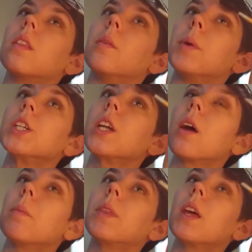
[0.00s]
The brushing
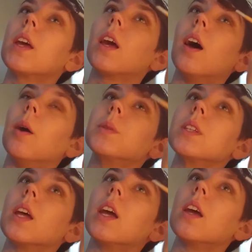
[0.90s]
up thing
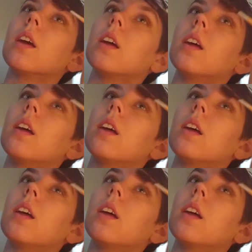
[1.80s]
helps, like,